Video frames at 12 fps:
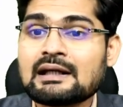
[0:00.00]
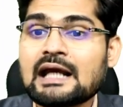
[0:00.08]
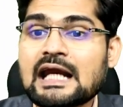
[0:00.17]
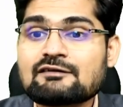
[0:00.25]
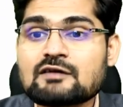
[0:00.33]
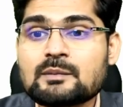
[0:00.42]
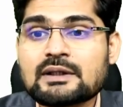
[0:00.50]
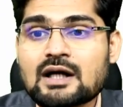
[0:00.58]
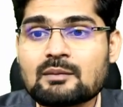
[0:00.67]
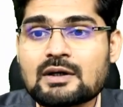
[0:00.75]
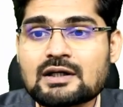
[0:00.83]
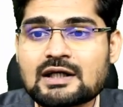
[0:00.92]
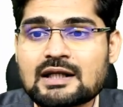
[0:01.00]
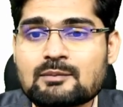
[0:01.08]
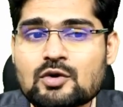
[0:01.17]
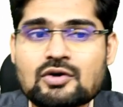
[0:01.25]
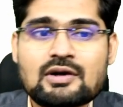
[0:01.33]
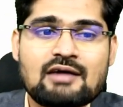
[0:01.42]
It will become a
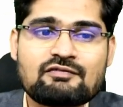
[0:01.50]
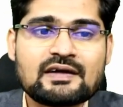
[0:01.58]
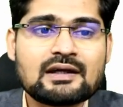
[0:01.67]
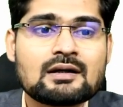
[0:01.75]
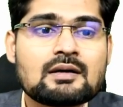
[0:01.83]
demographic